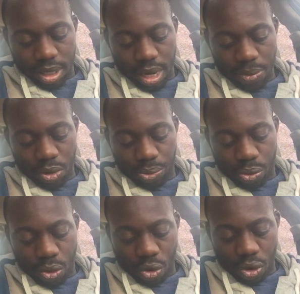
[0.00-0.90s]
Him would
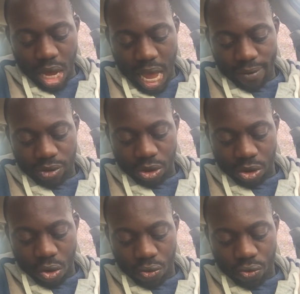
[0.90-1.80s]
Paul have to
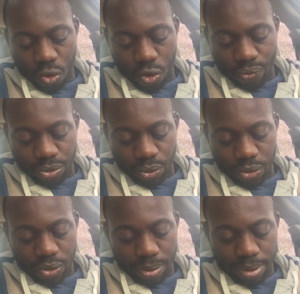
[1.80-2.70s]
go forth
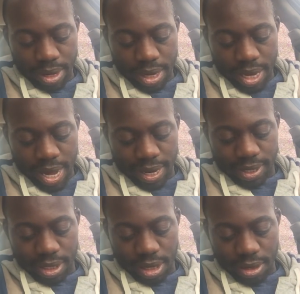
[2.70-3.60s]
with him, and
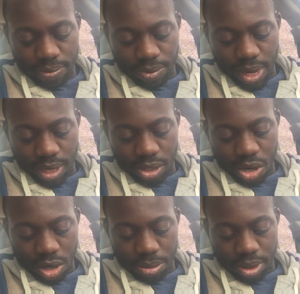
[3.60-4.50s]
took and
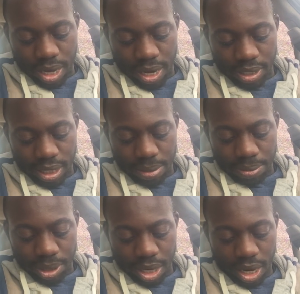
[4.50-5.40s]
circumcised him
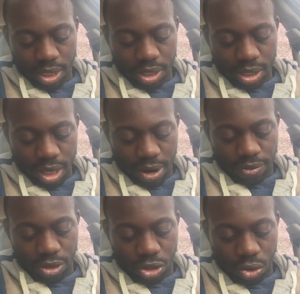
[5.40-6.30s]
because of
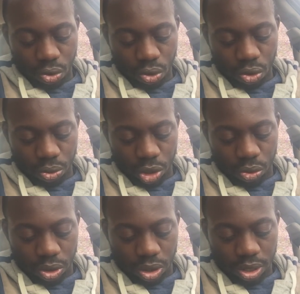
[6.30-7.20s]
the Jews which
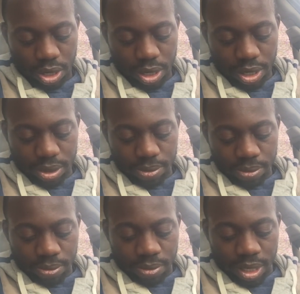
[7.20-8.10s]
were
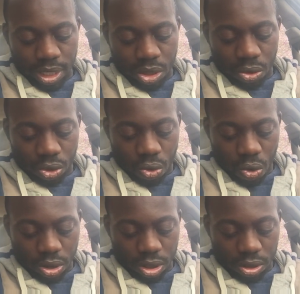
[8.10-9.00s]
in those
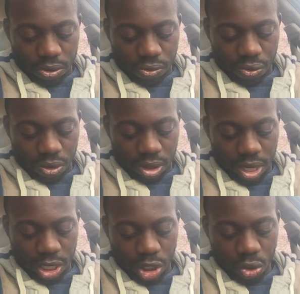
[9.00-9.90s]
quarters, for
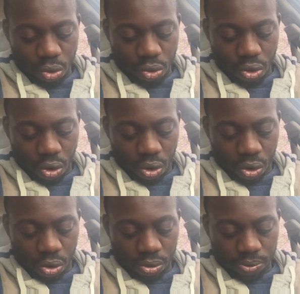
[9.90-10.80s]
they knew
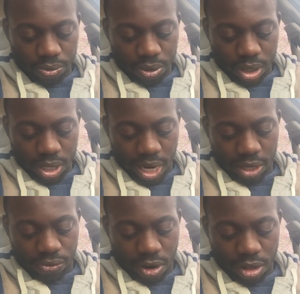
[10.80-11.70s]
all that
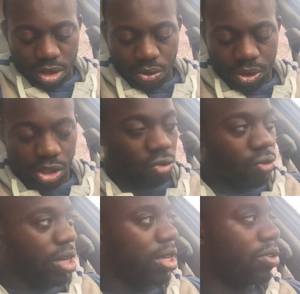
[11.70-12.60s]
his father was a
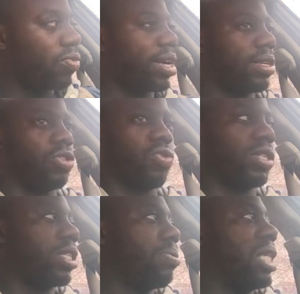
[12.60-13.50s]
Greek. Right, and the Greeks
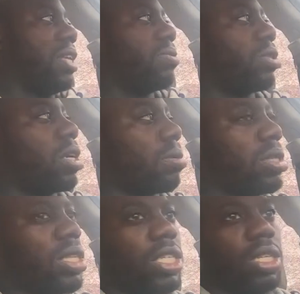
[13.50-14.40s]
didn't believe in
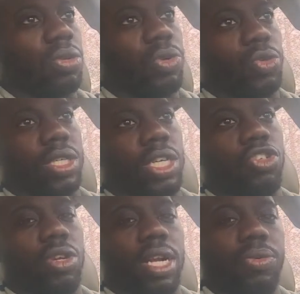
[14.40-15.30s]
circumcision, which was an
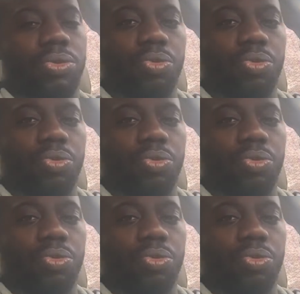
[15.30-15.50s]
Israelite